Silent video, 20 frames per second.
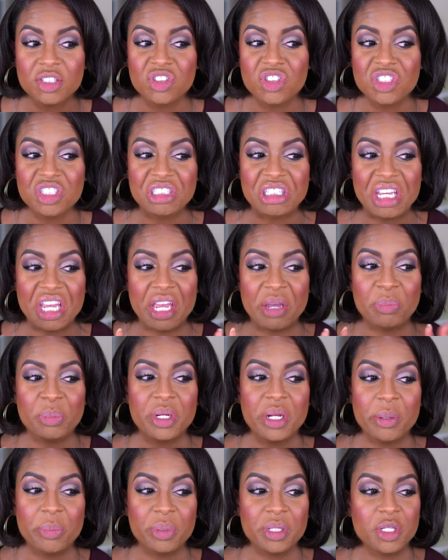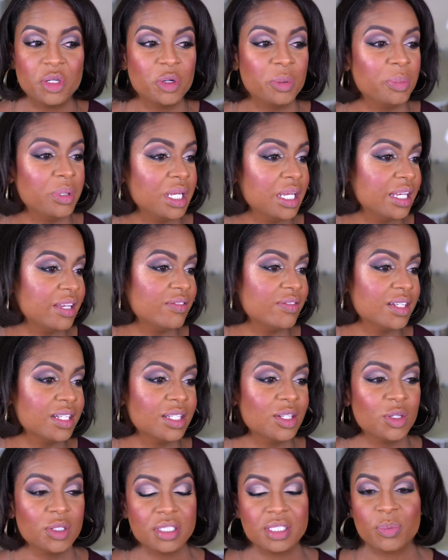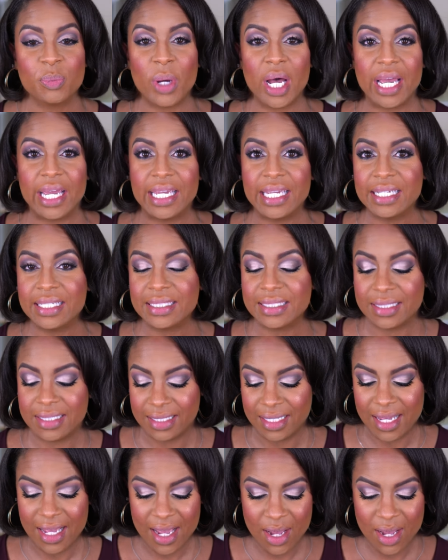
just amp it up a little bit, give it a little spice.